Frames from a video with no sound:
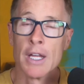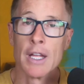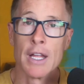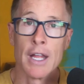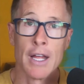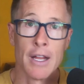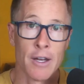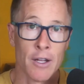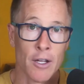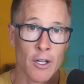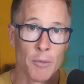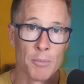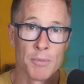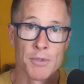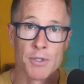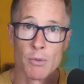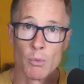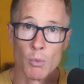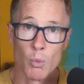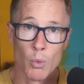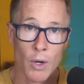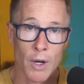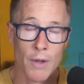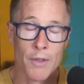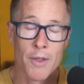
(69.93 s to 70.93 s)
and helps
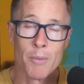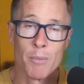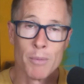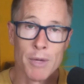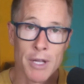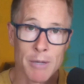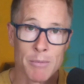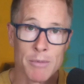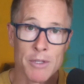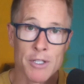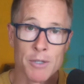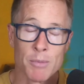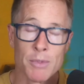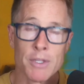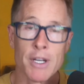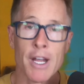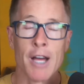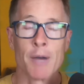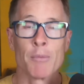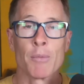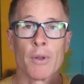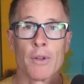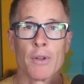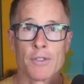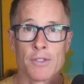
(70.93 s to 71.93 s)
run the baby's
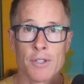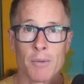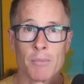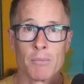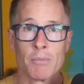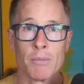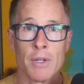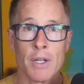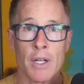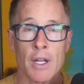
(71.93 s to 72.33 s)
metabolism.